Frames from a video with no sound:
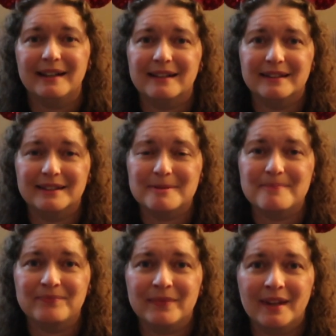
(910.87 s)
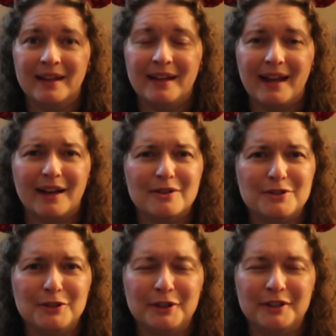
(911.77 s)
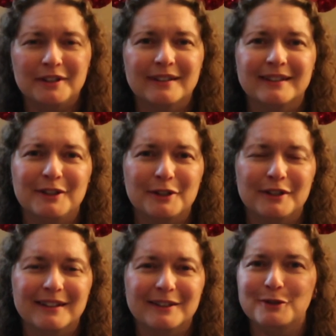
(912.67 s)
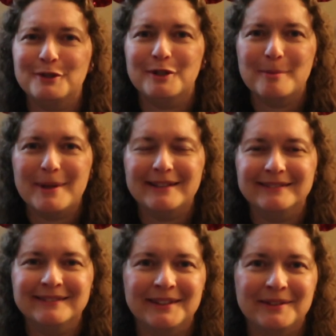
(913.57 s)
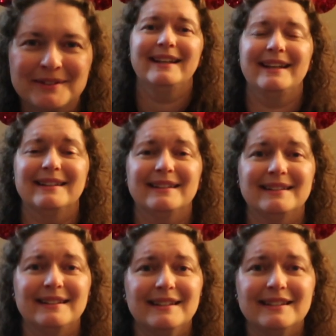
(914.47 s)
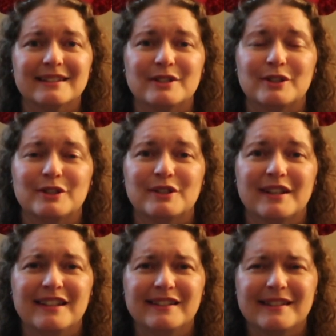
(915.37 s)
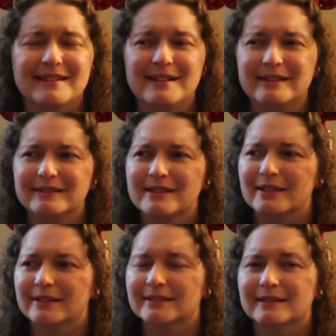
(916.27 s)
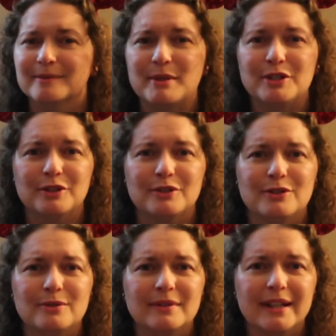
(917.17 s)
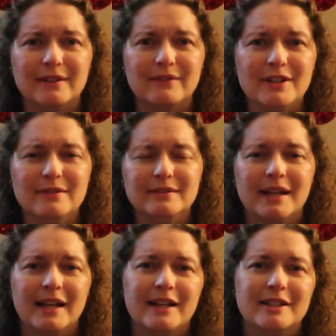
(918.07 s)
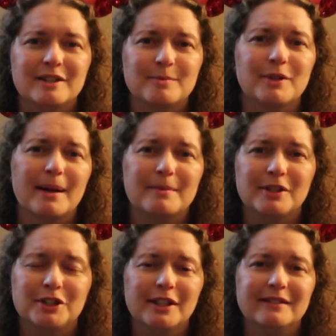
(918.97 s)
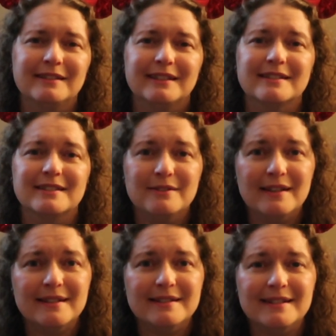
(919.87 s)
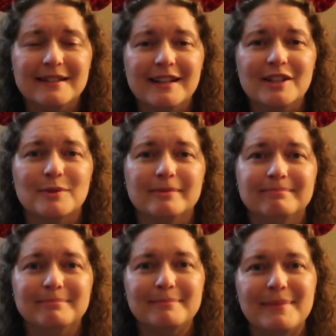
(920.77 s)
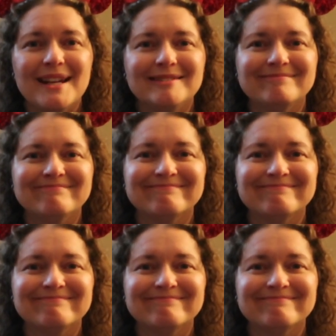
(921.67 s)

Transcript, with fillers: Um, how's your your uh, new year been? And then yeah, so I think that's it. So be sure to like the video, subscribe to the channel, and I'll see you guys in the next one. Bye!